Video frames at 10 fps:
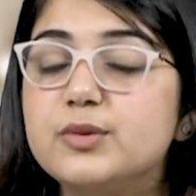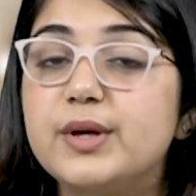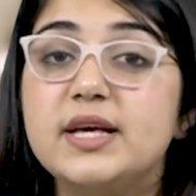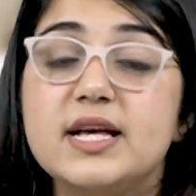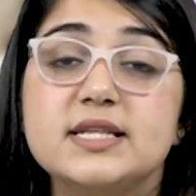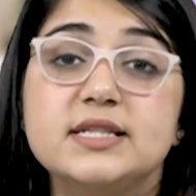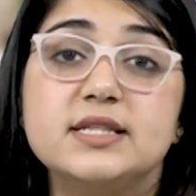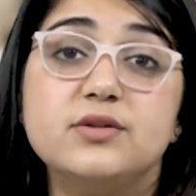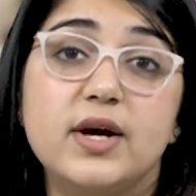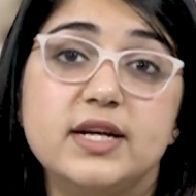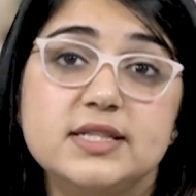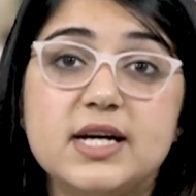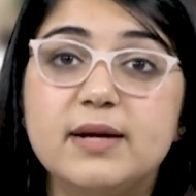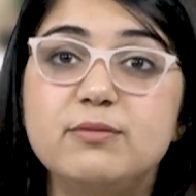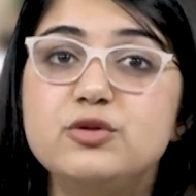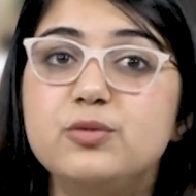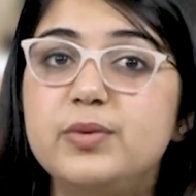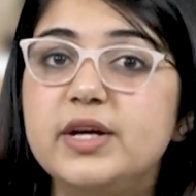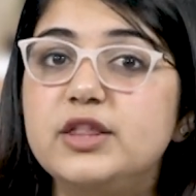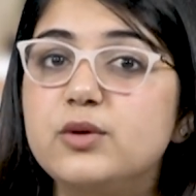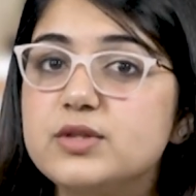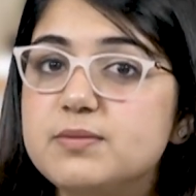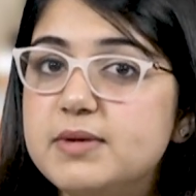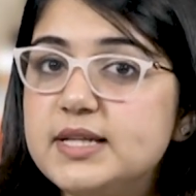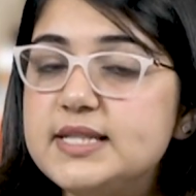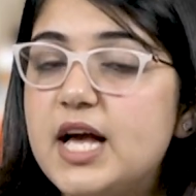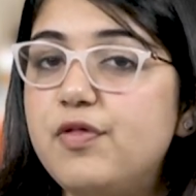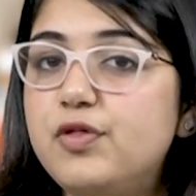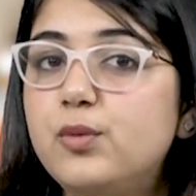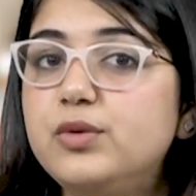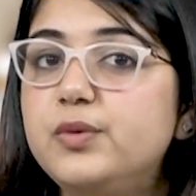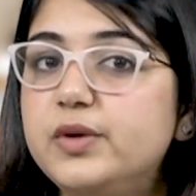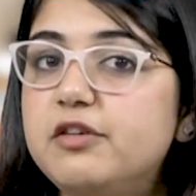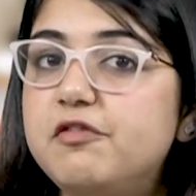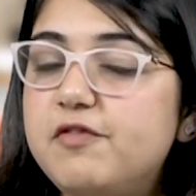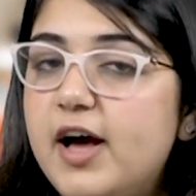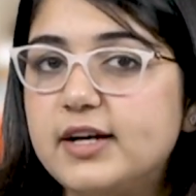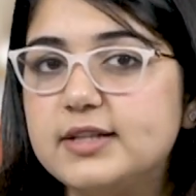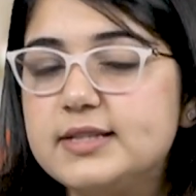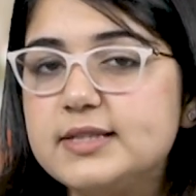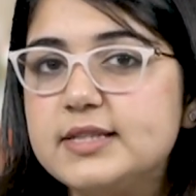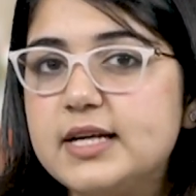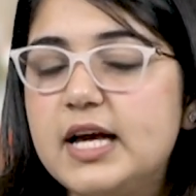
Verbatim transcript: So, I guess it is the right time to break those myths and know the real facts.